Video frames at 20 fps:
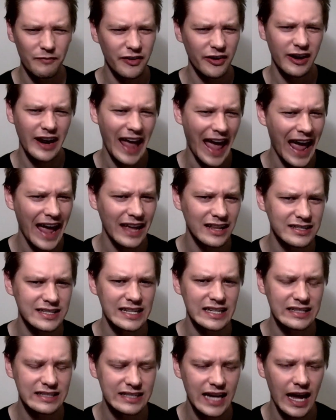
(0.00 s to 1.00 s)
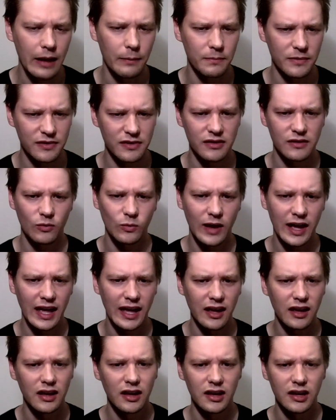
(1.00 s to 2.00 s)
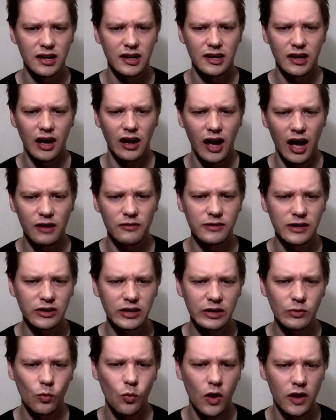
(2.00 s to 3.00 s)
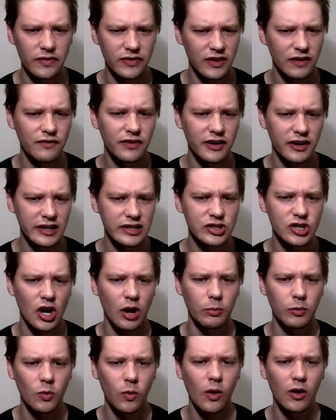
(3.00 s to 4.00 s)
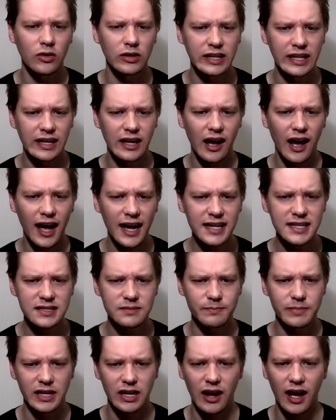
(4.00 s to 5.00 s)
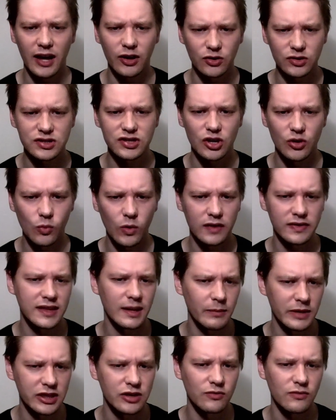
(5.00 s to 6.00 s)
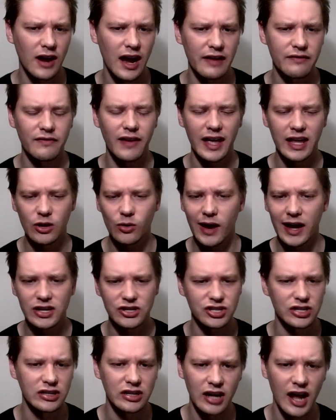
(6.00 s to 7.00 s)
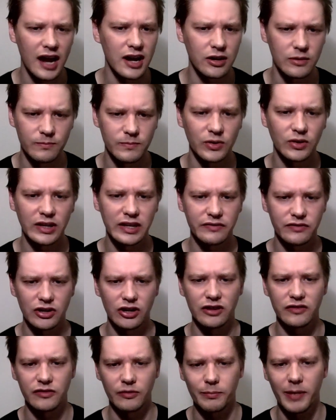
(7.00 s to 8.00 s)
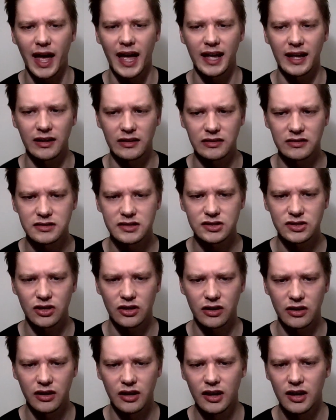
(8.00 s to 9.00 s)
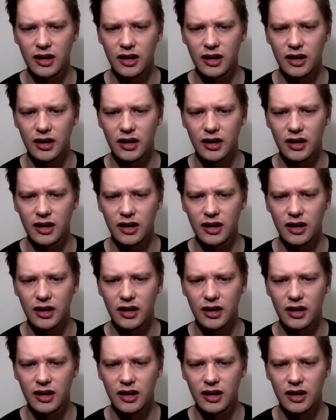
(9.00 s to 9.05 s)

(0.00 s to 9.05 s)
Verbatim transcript: very anti-depth, where I really want the very top quality guys, but I also want them at the right valuation, and I don't believe in overpaying. So